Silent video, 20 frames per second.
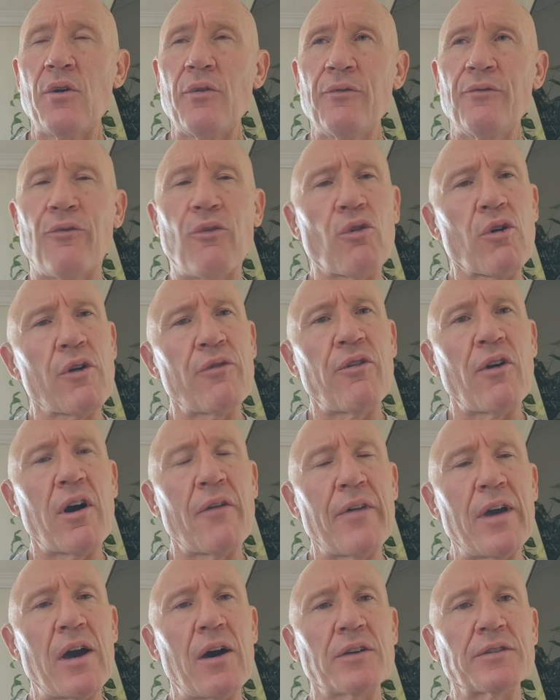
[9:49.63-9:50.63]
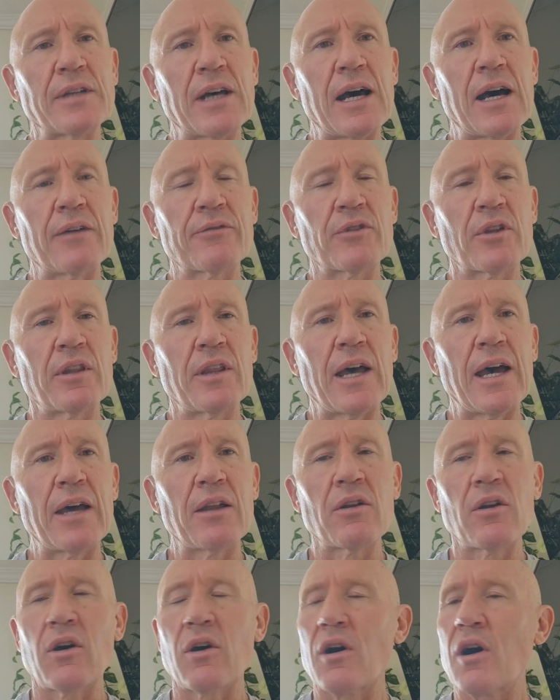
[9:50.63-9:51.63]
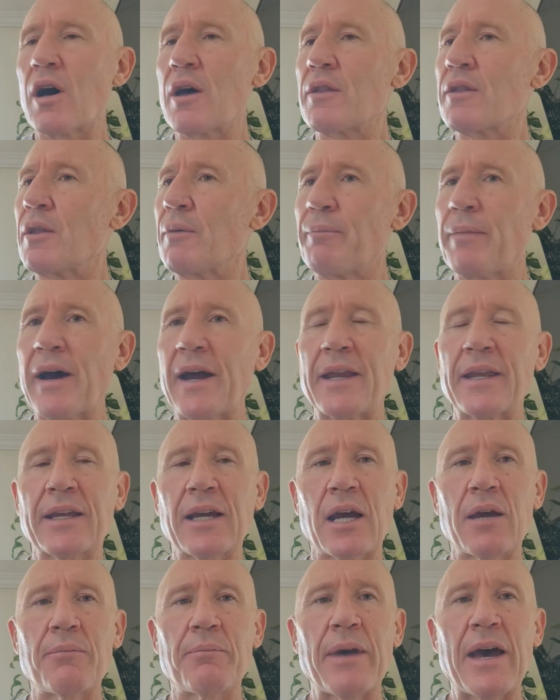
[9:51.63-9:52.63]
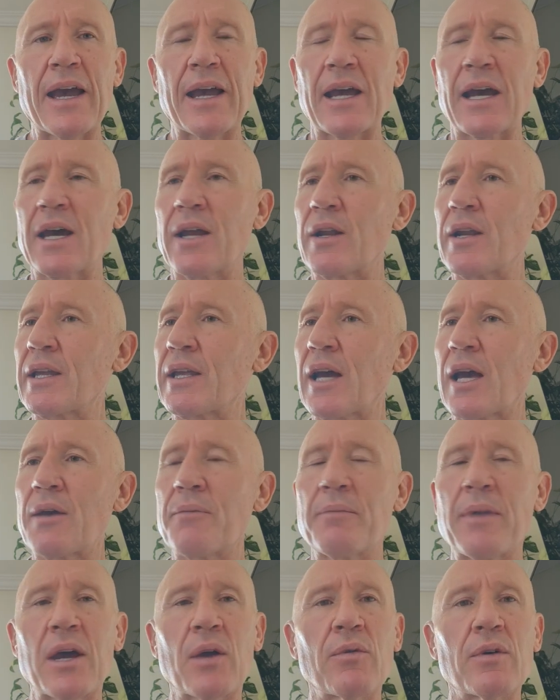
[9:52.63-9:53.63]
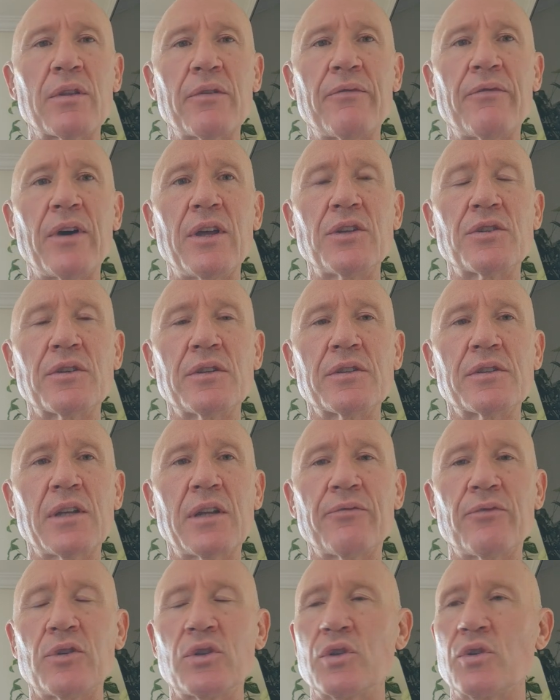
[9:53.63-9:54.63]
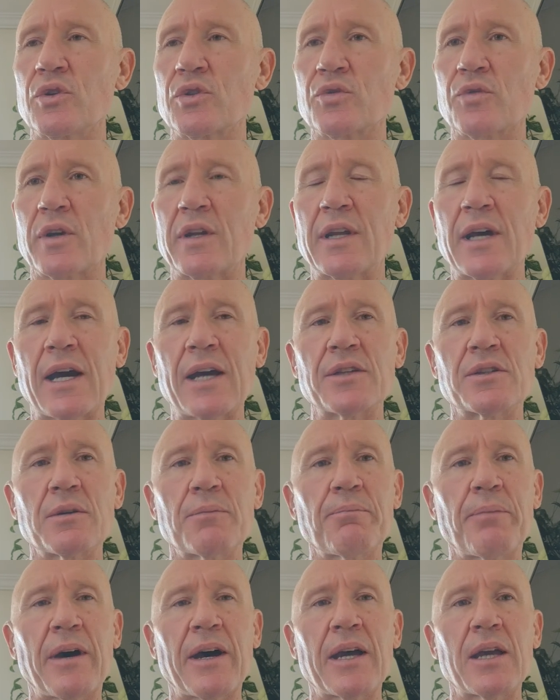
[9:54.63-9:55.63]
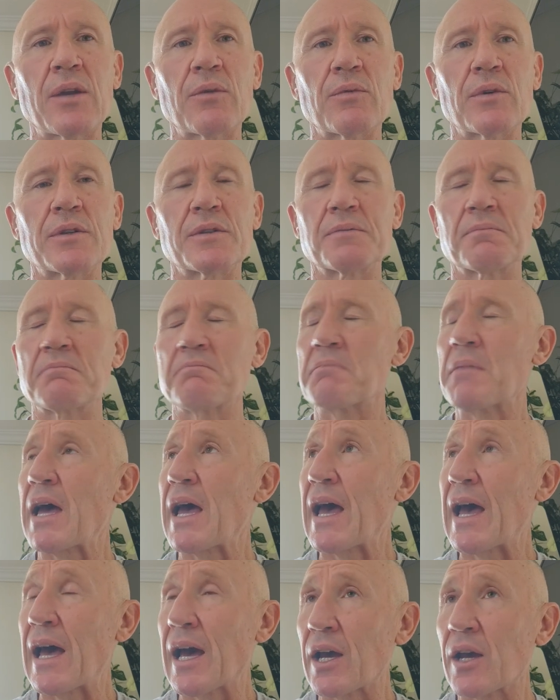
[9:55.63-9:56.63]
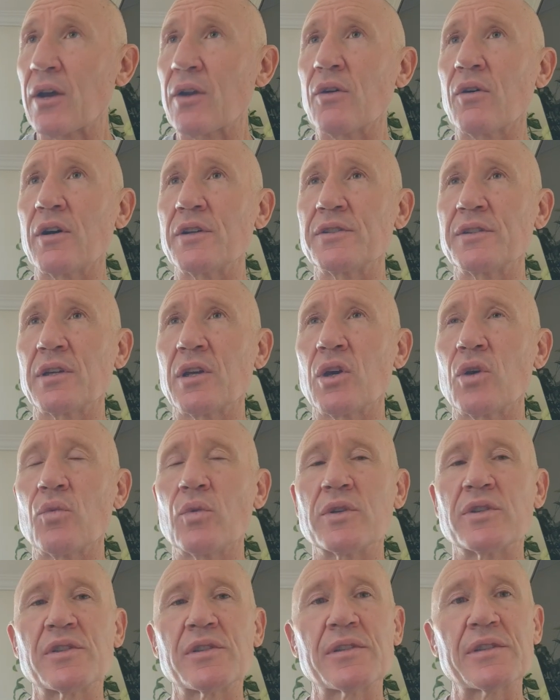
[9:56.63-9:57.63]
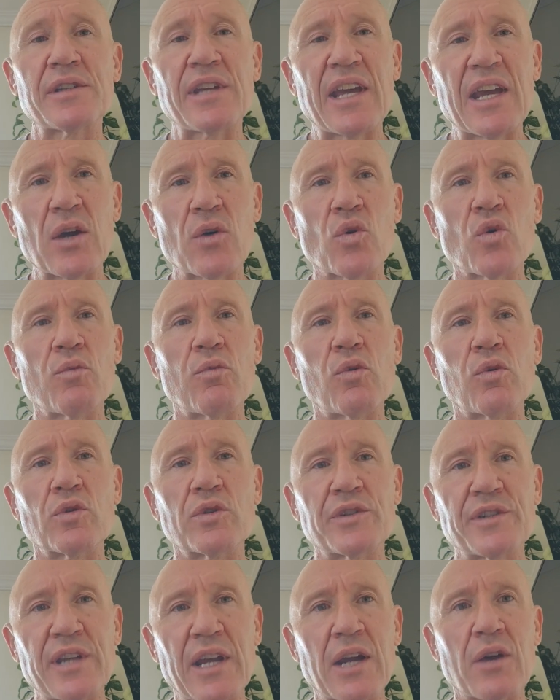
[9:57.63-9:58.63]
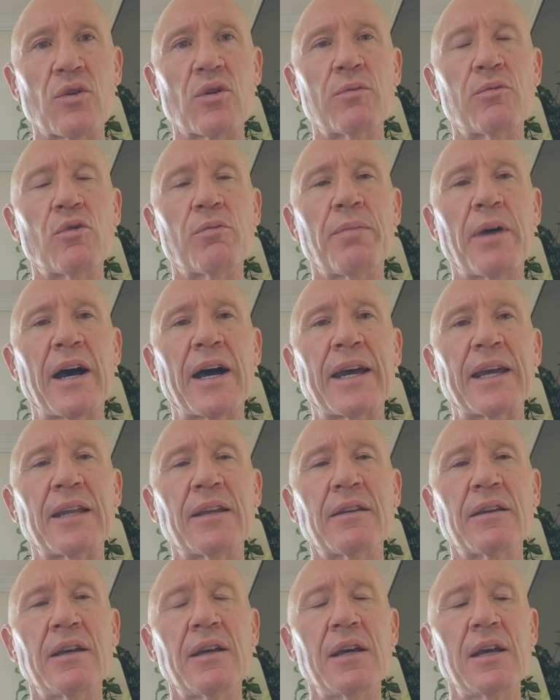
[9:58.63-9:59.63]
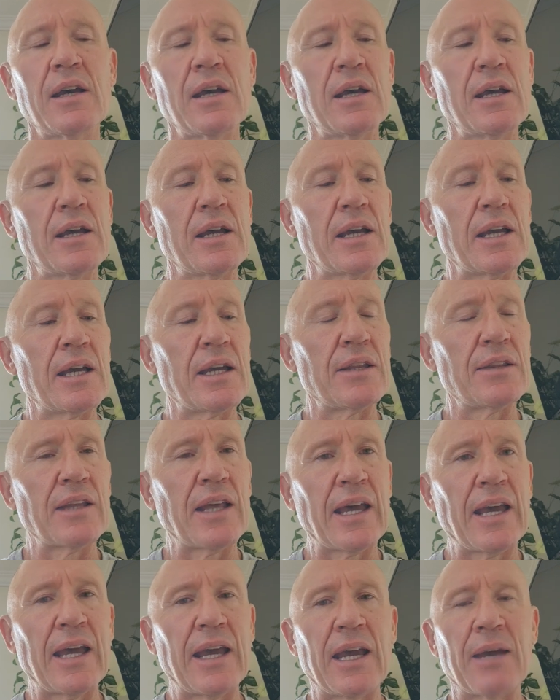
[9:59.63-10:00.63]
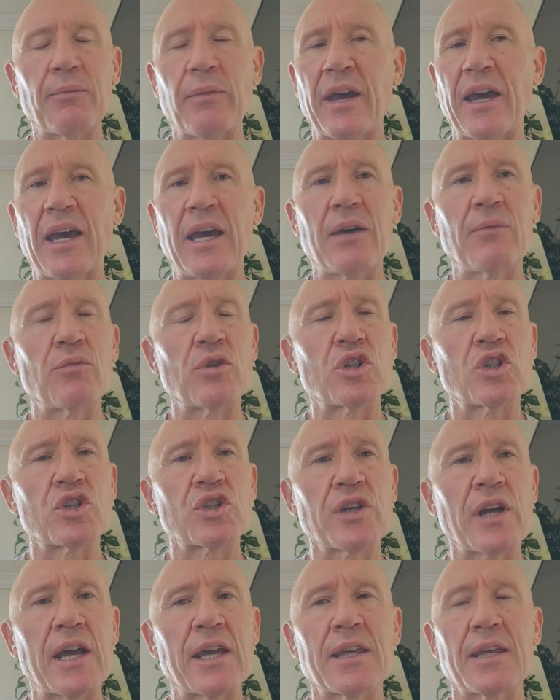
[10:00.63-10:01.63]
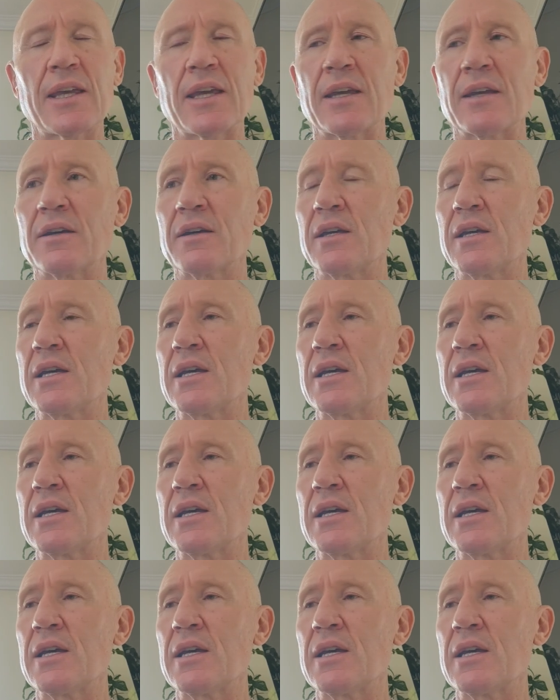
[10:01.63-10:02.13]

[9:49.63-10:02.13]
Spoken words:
4 or 5 hours after that, the pain came back, and it came back with a vengeance. And for 2 or 3 days, the pain was agonising. It was terrible, terrible pain. in the hand. My hand was shaking.